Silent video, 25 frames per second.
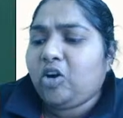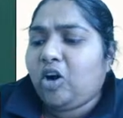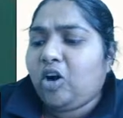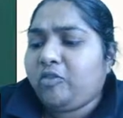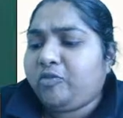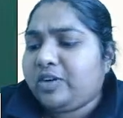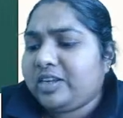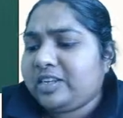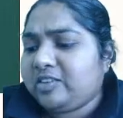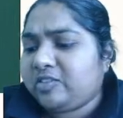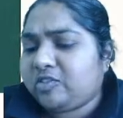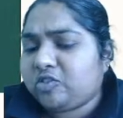
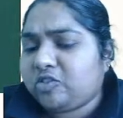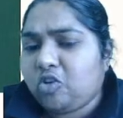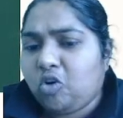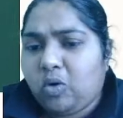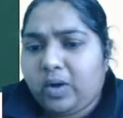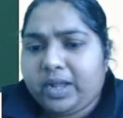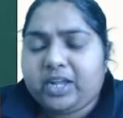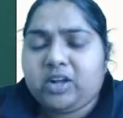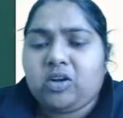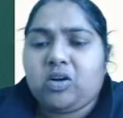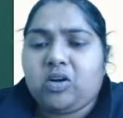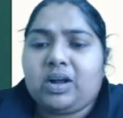offer is
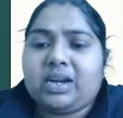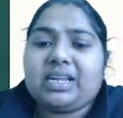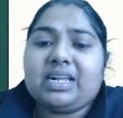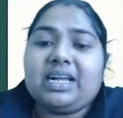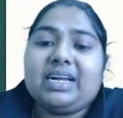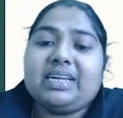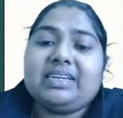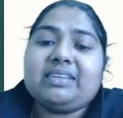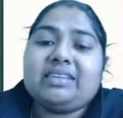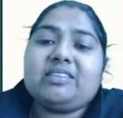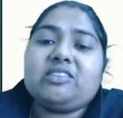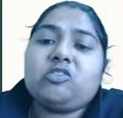going on,
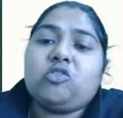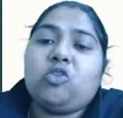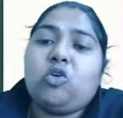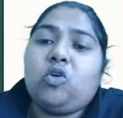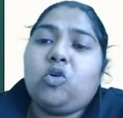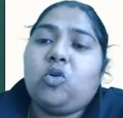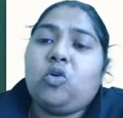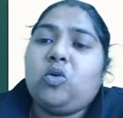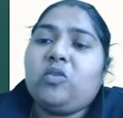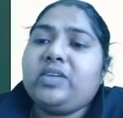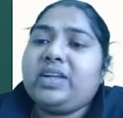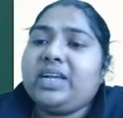guys.
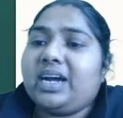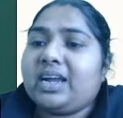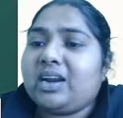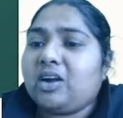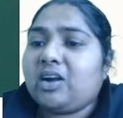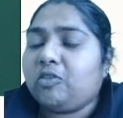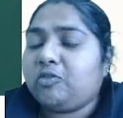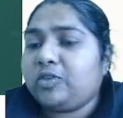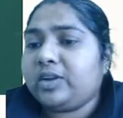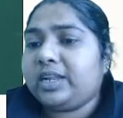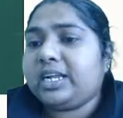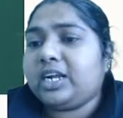So we are
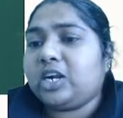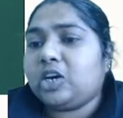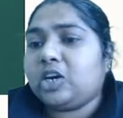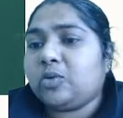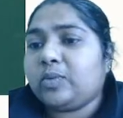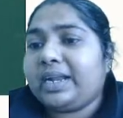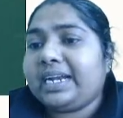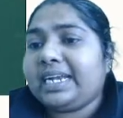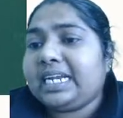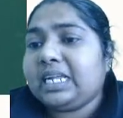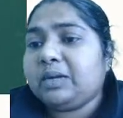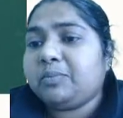offering a
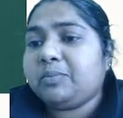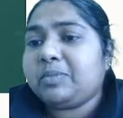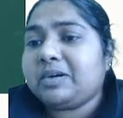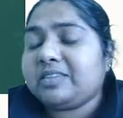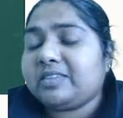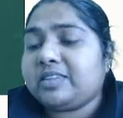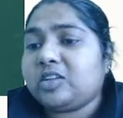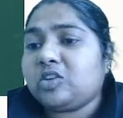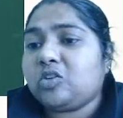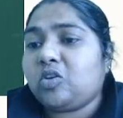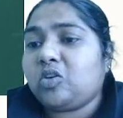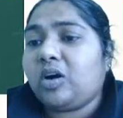
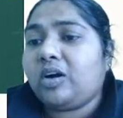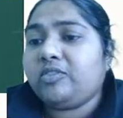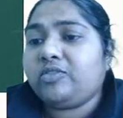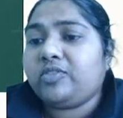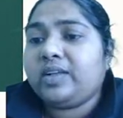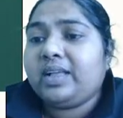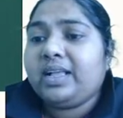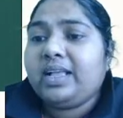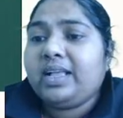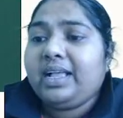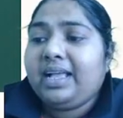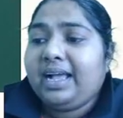20%
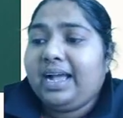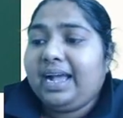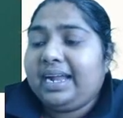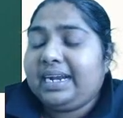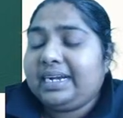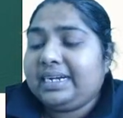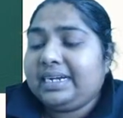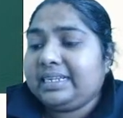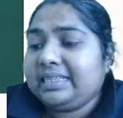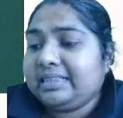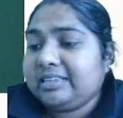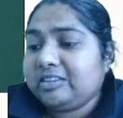off,
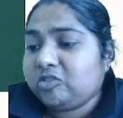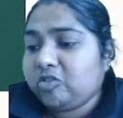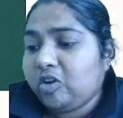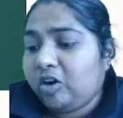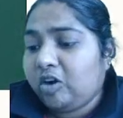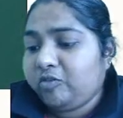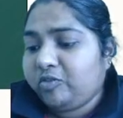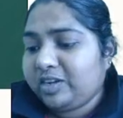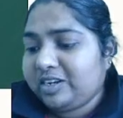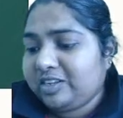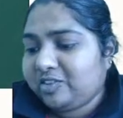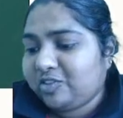and this
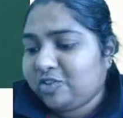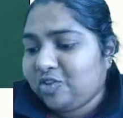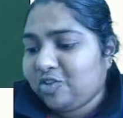offer is